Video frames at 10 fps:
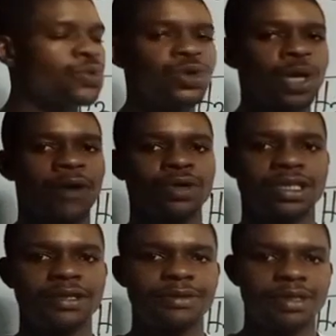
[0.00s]
which you have
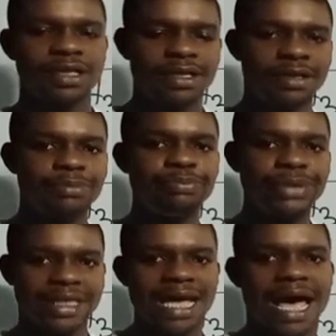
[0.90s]
got the
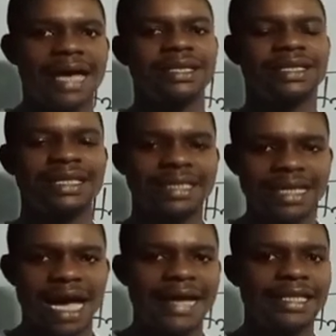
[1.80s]
methyl, the
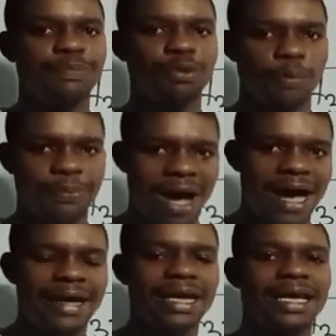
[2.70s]
ethyl, the
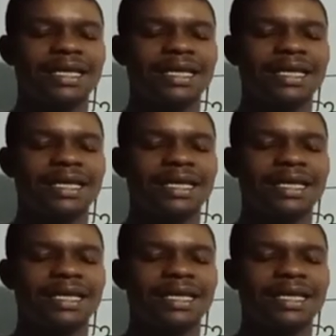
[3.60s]
propyl,